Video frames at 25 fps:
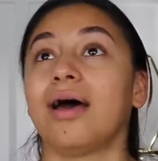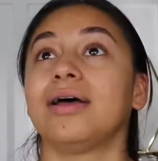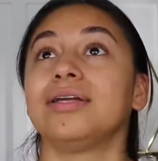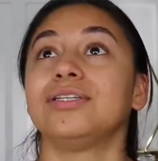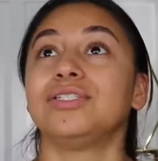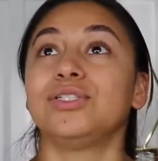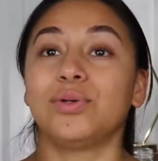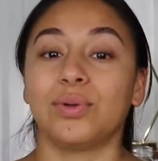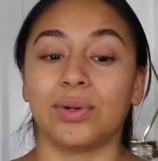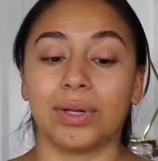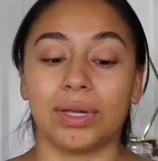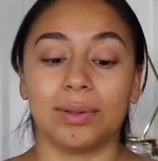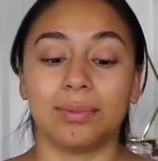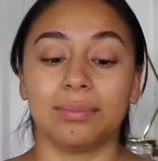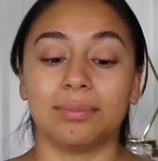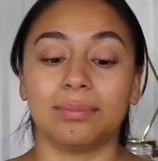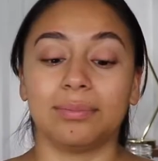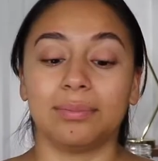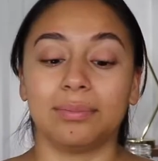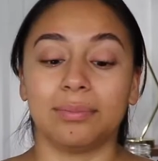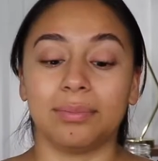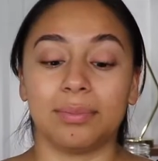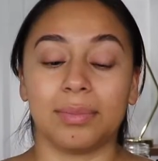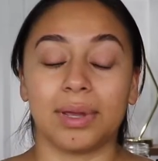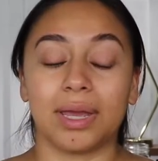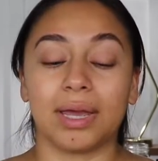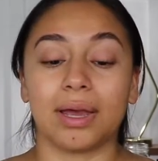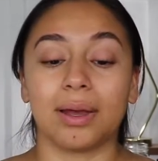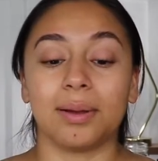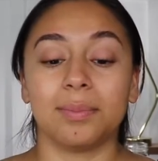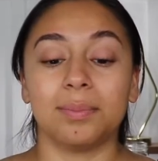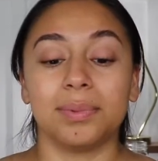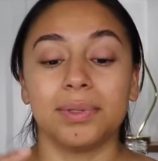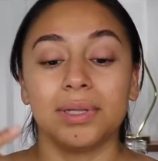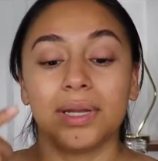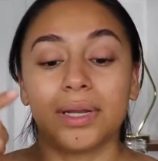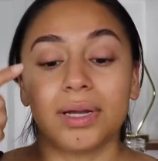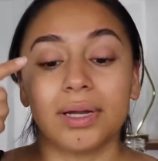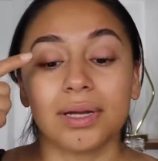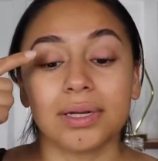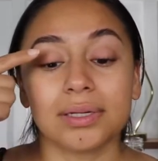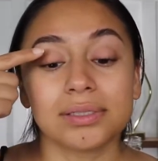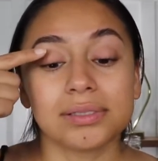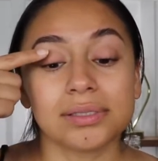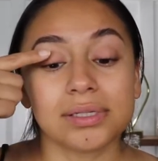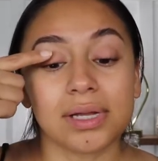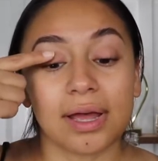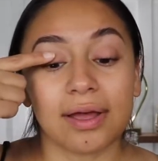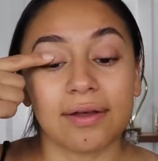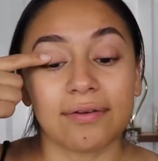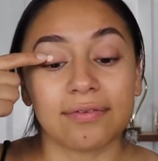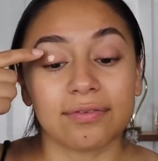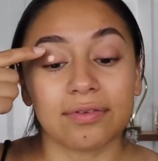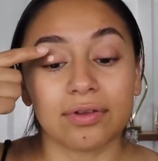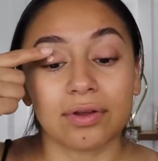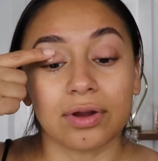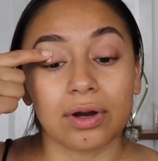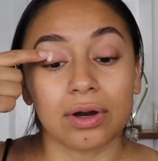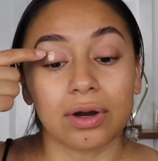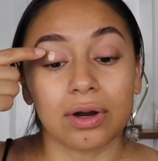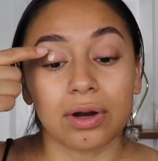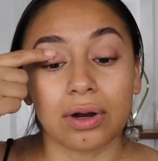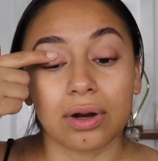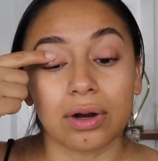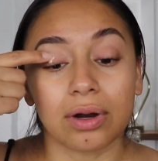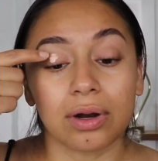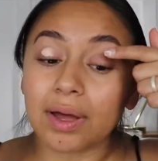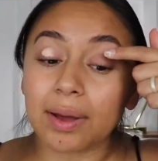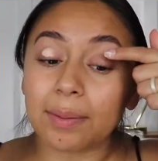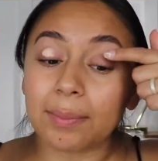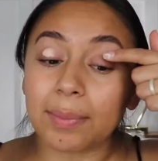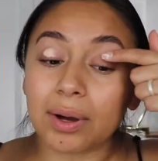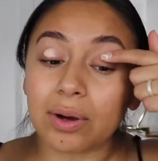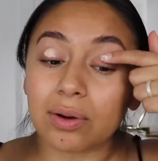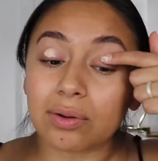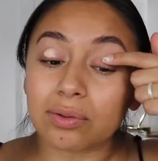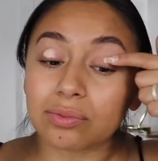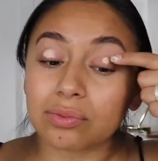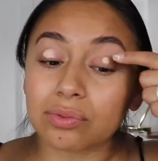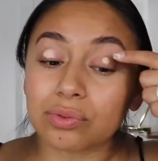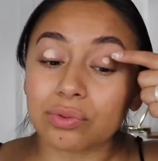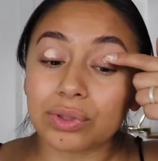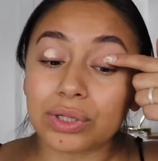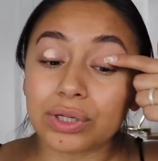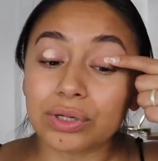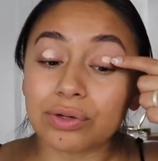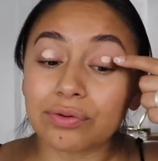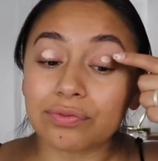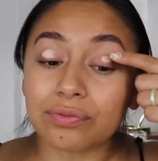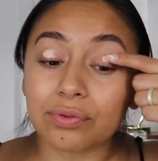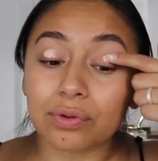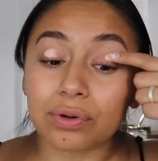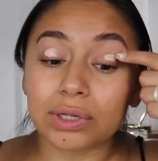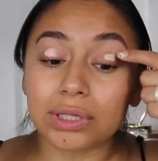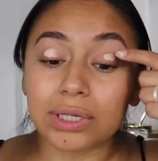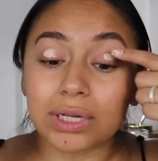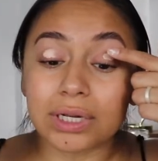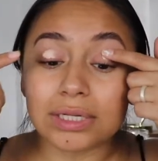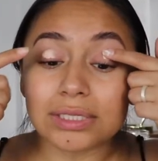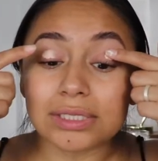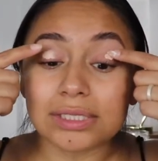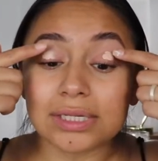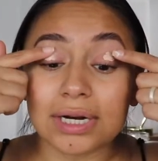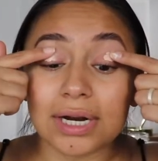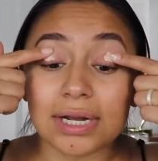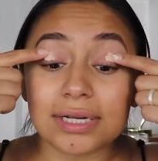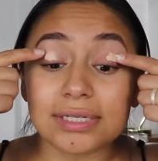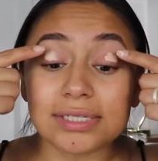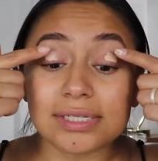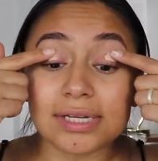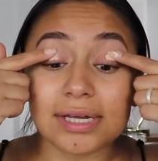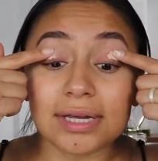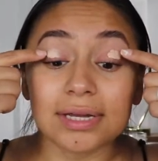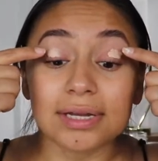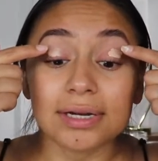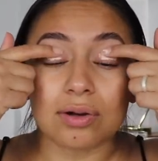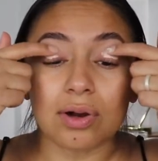doing makeup looks after about 3 to 4 looks that I did.